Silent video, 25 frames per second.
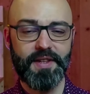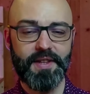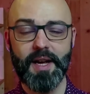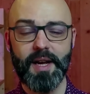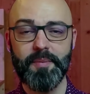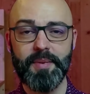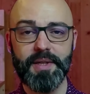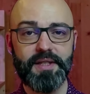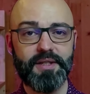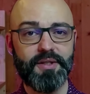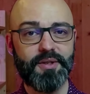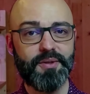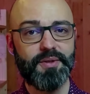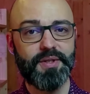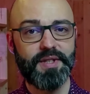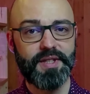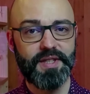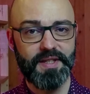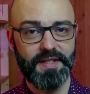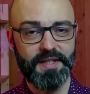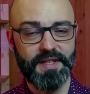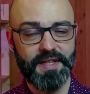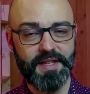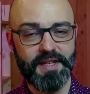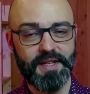had the habit to
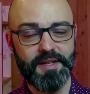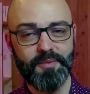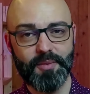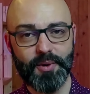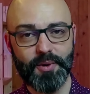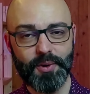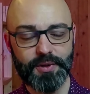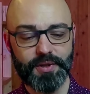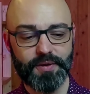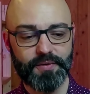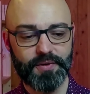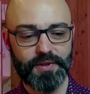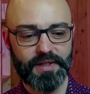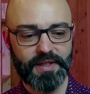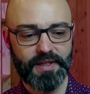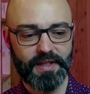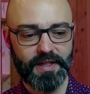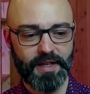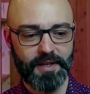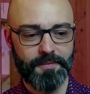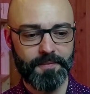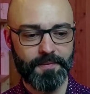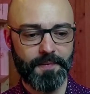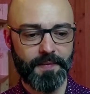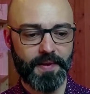see most of the
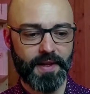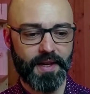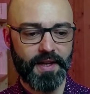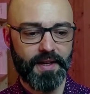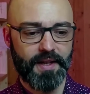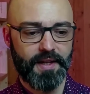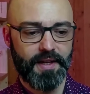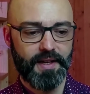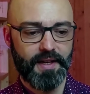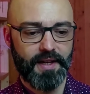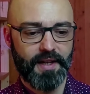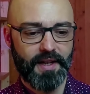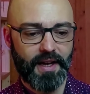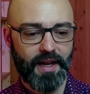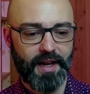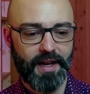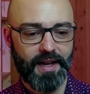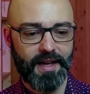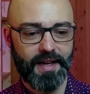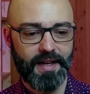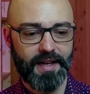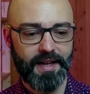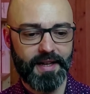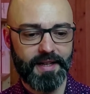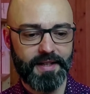time.
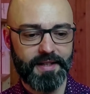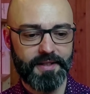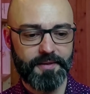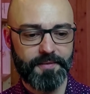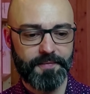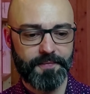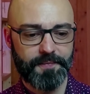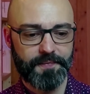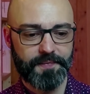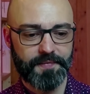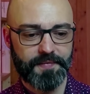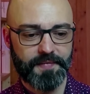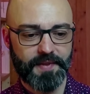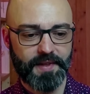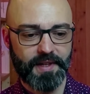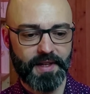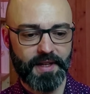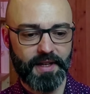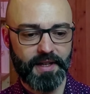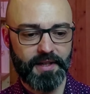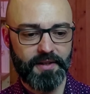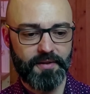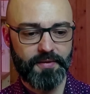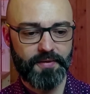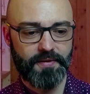And
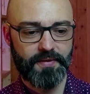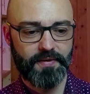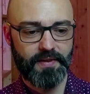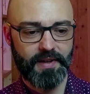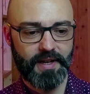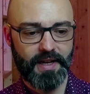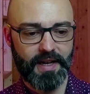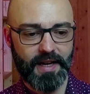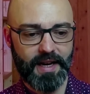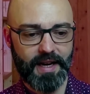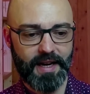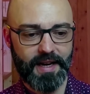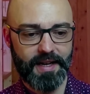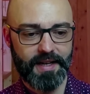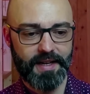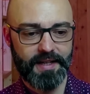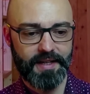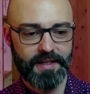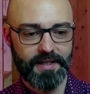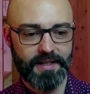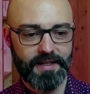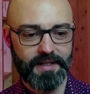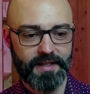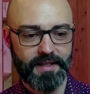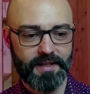if
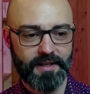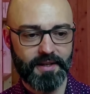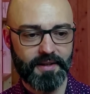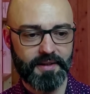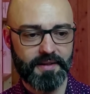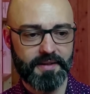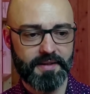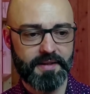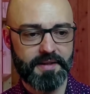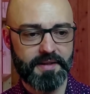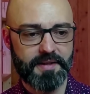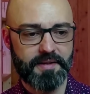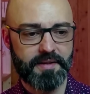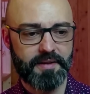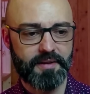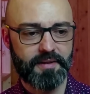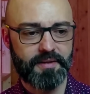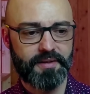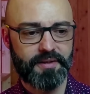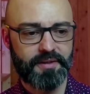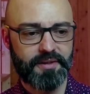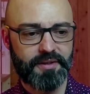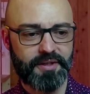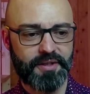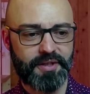I
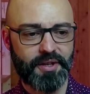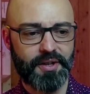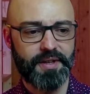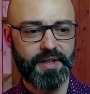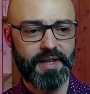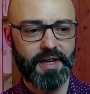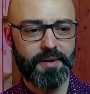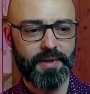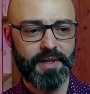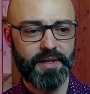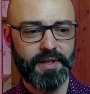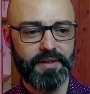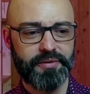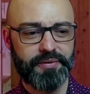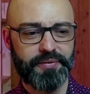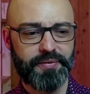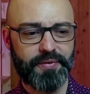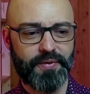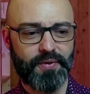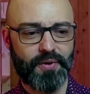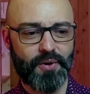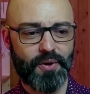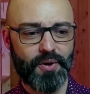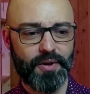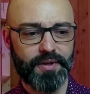turn them
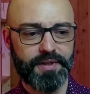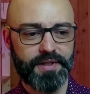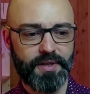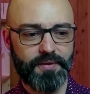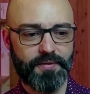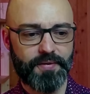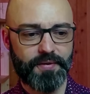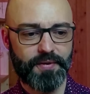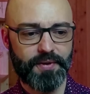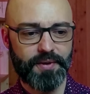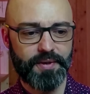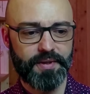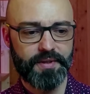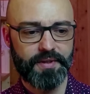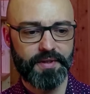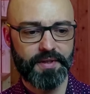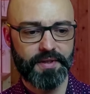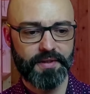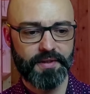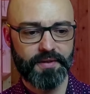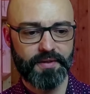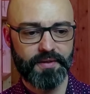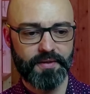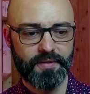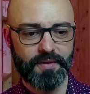in 4
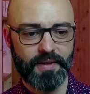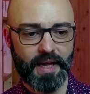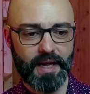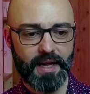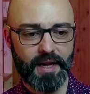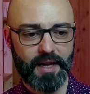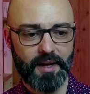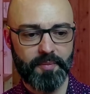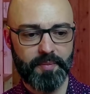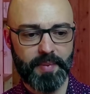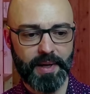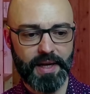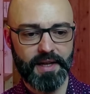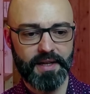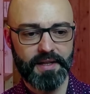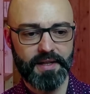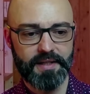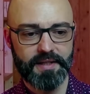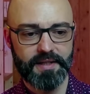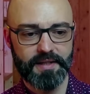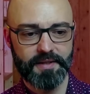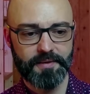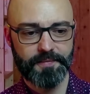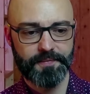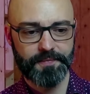different
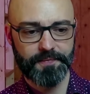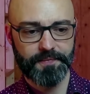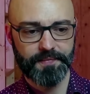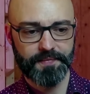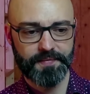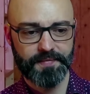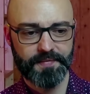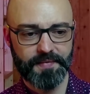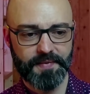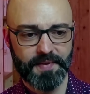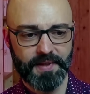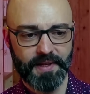bases,